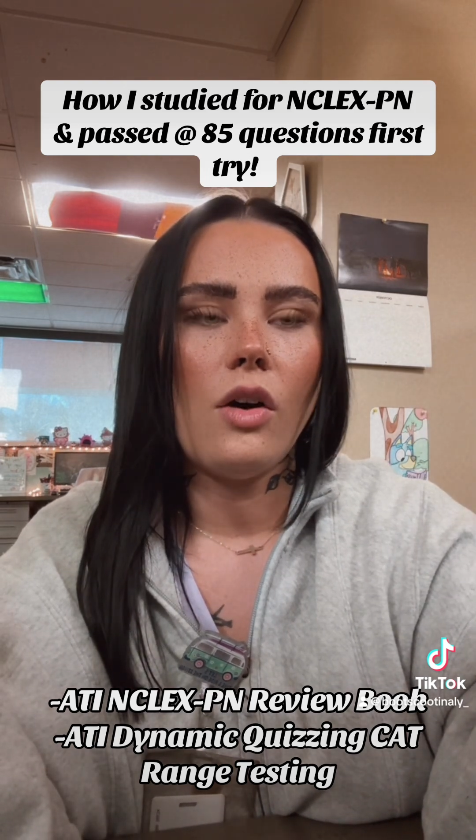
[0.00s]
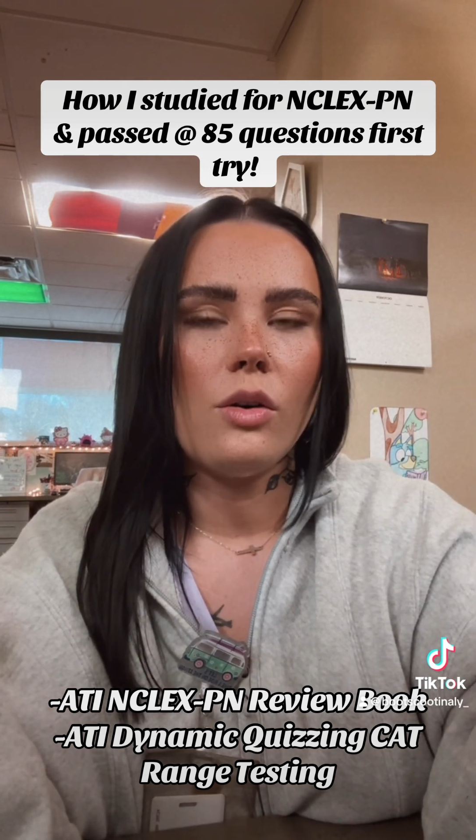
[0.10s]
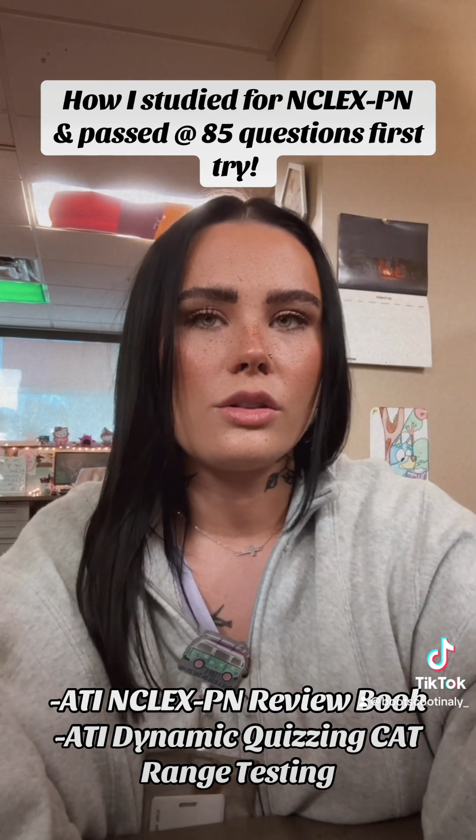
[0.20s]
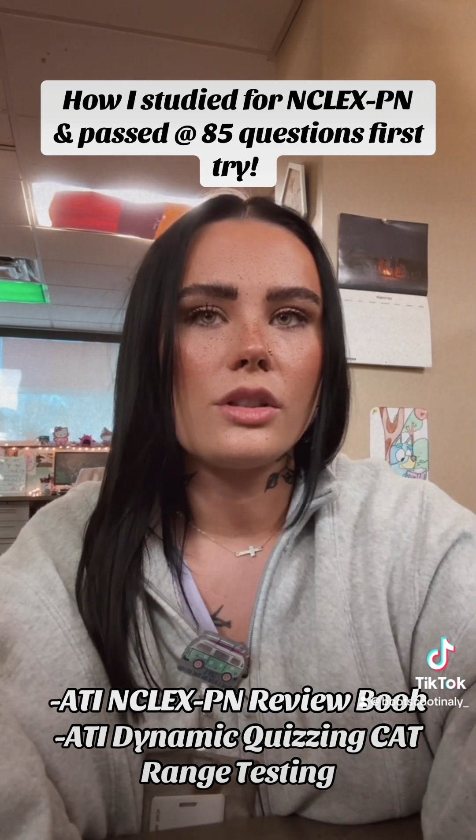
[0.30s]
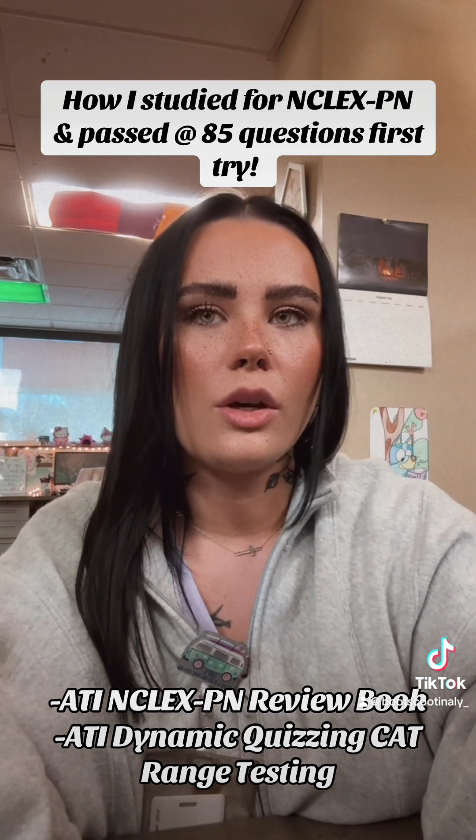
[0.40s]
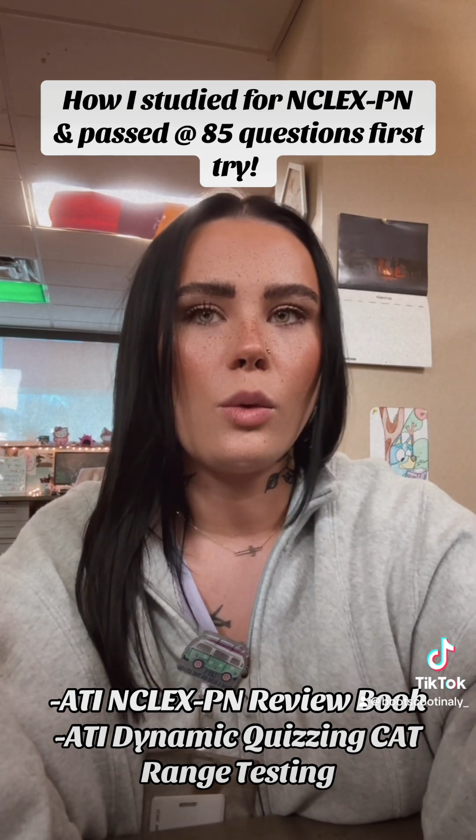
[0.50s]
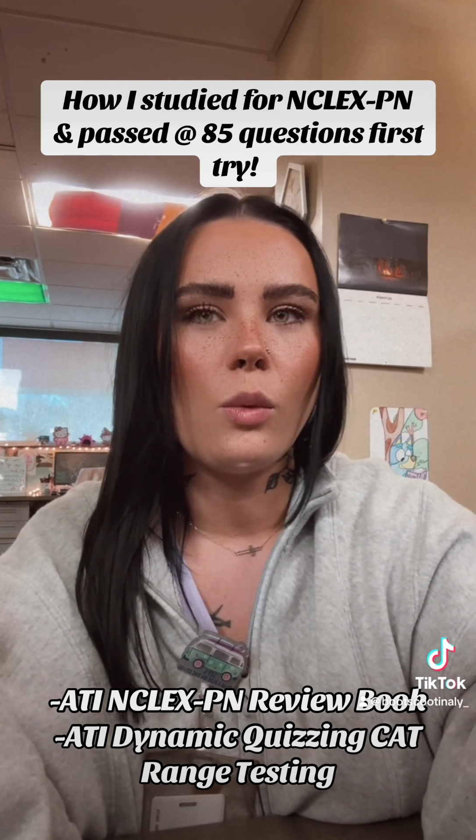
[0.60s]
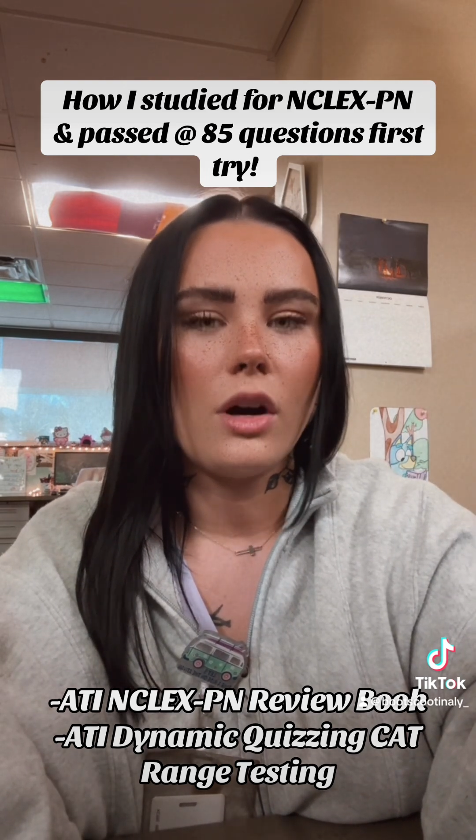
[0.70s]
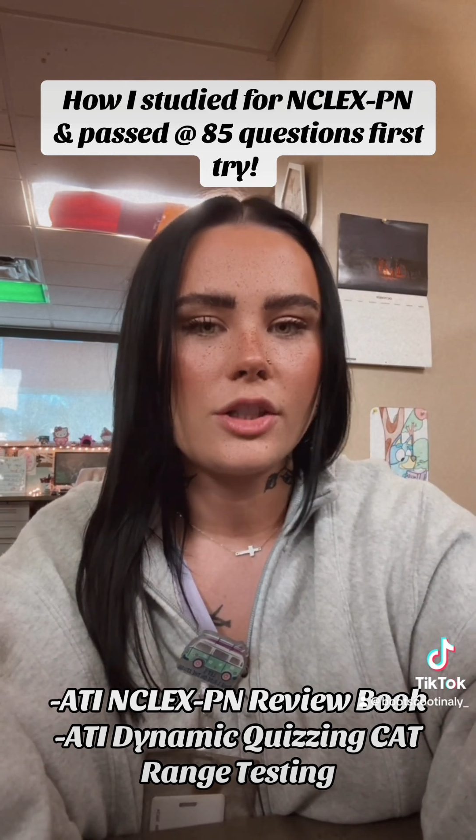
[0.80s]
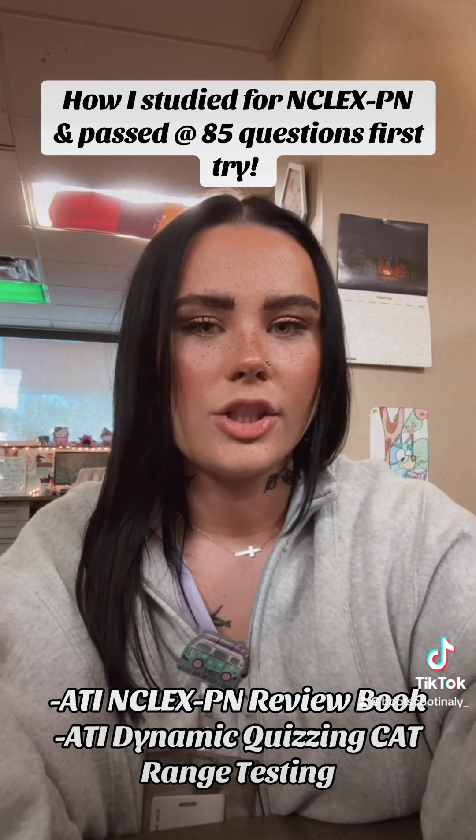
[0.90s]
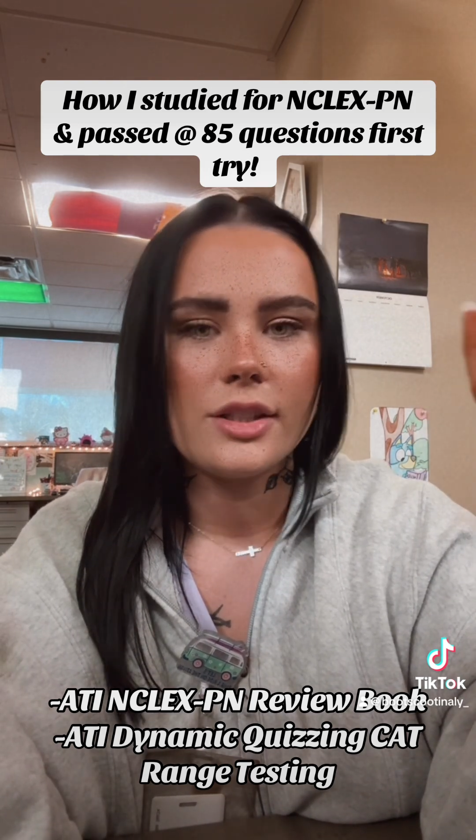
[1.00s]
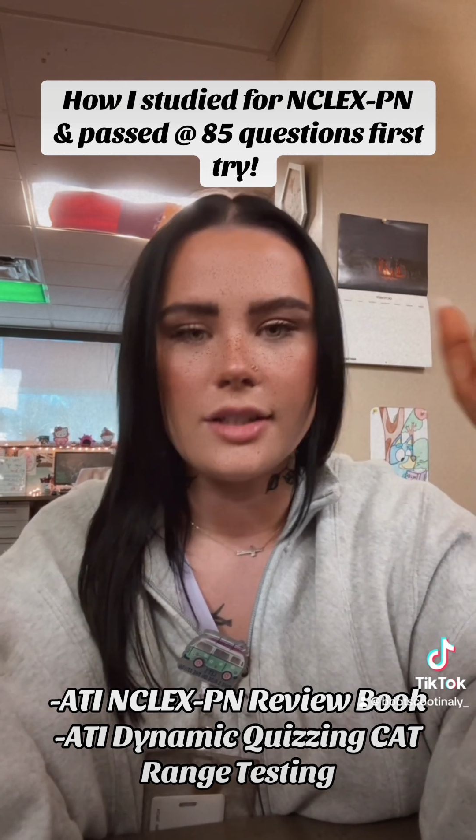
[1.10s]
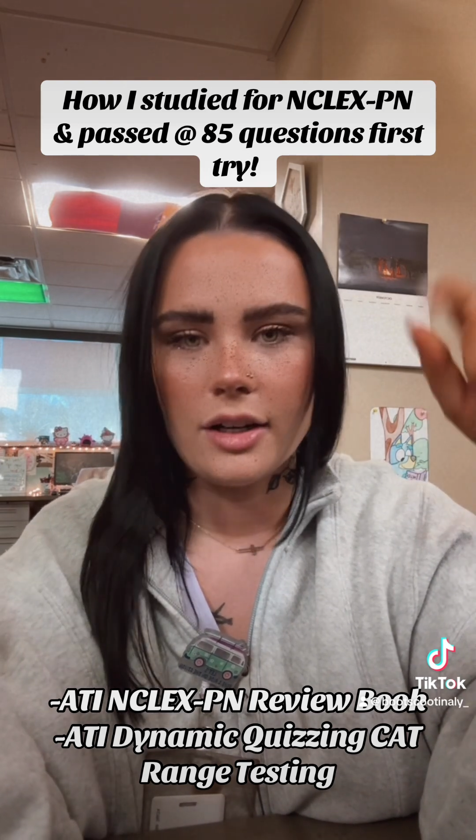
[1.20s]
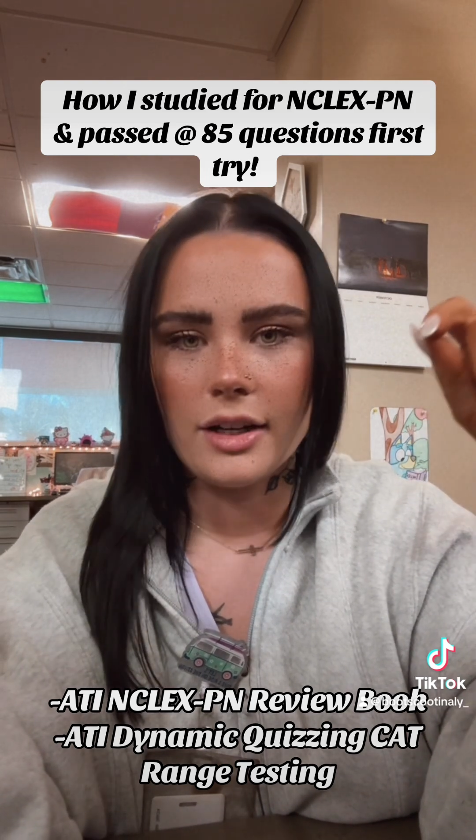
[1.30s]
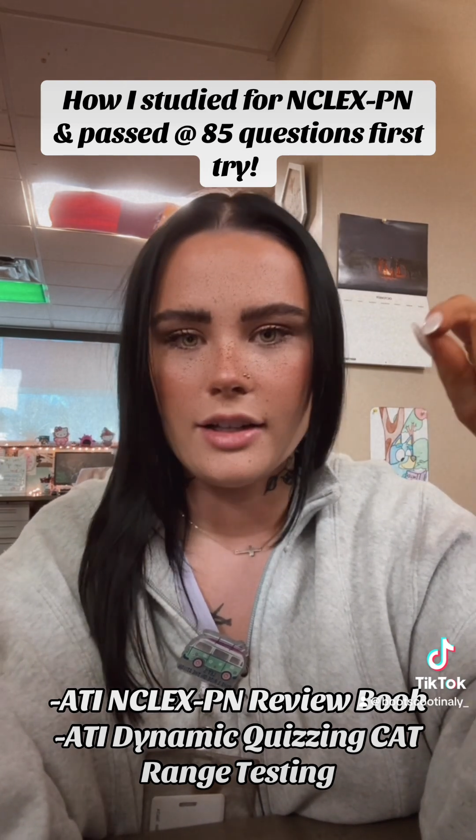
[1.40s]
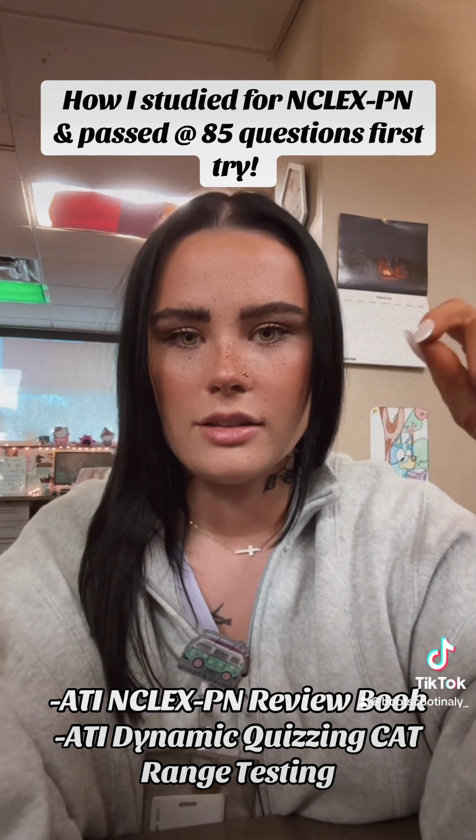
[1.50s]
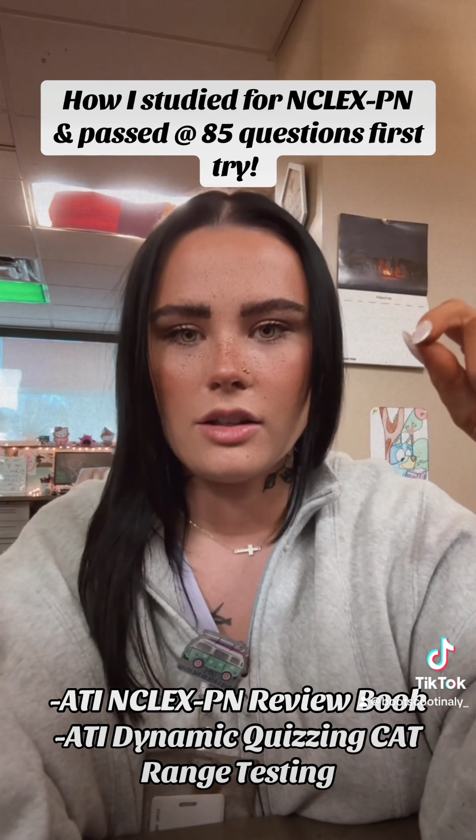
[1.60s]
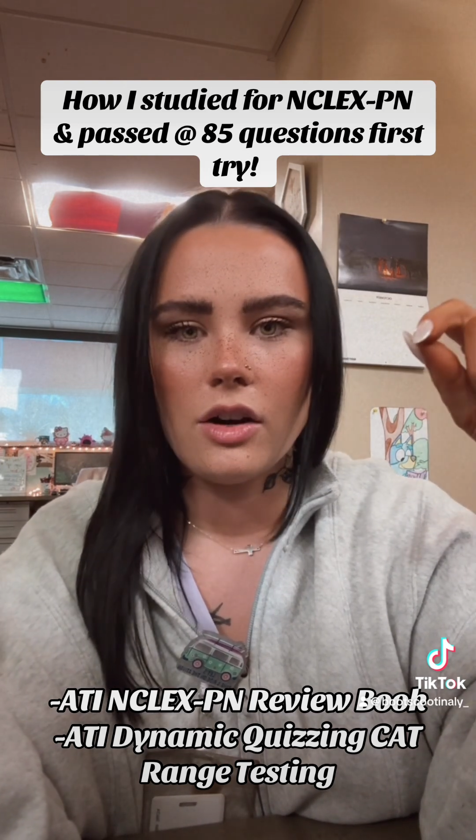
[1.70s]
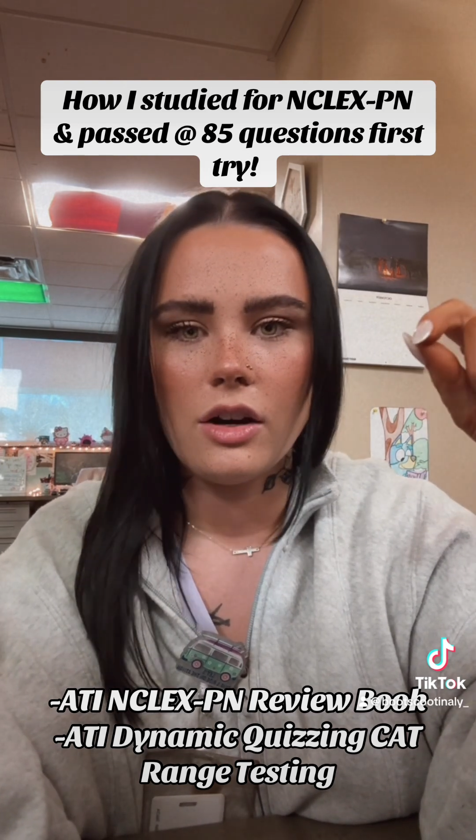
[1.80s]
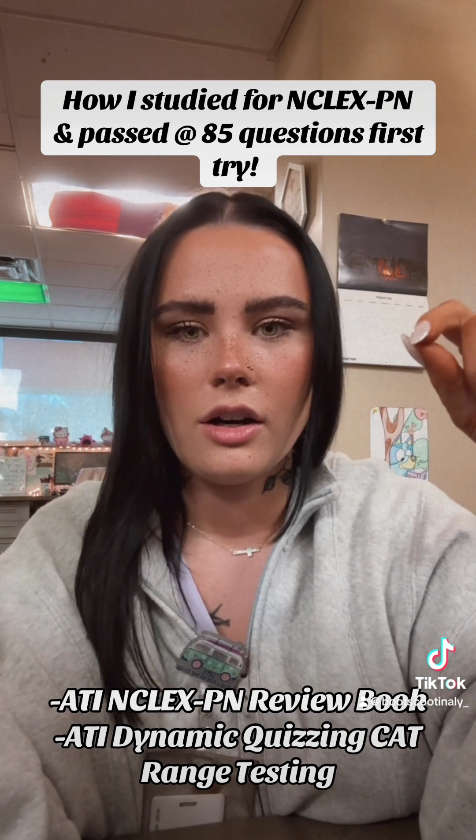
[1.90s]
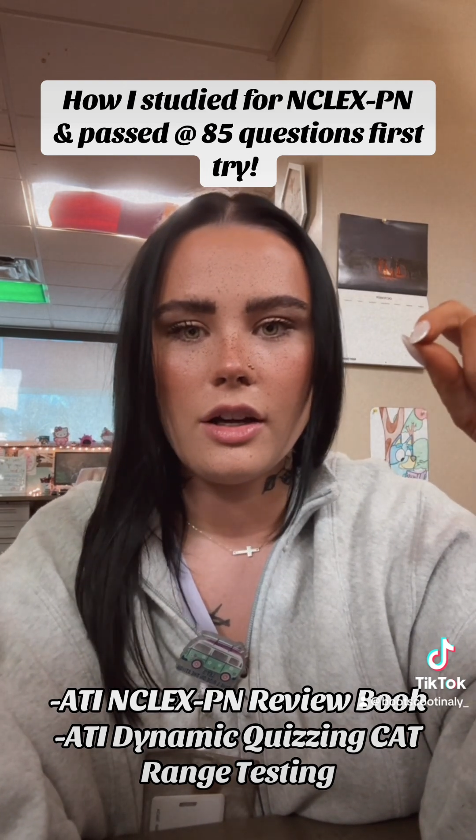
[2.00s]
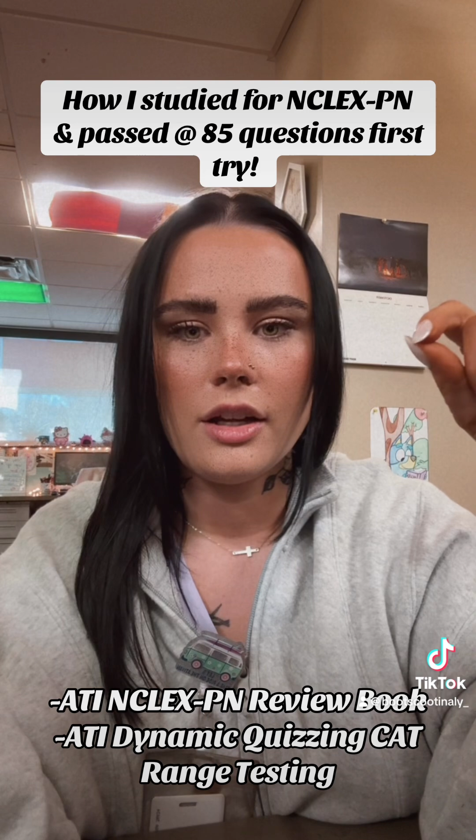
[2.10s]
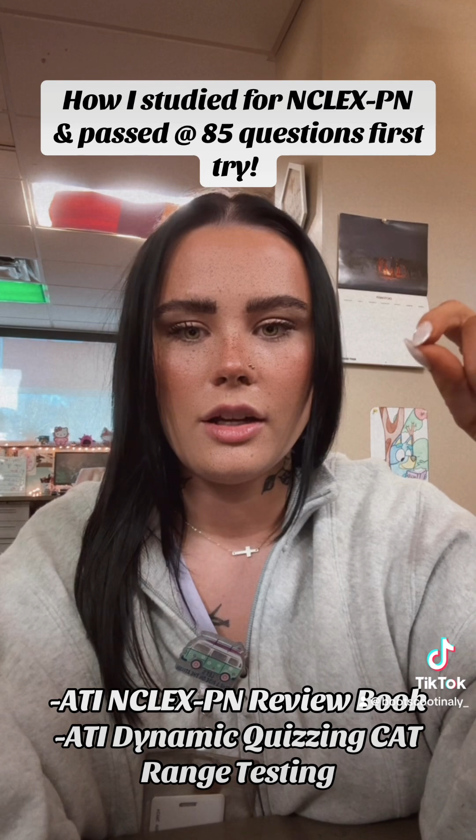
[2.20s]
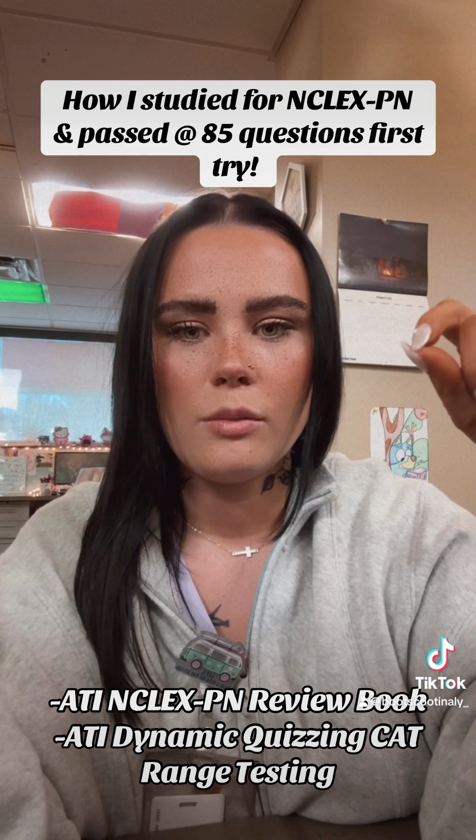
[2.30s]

also watch a series on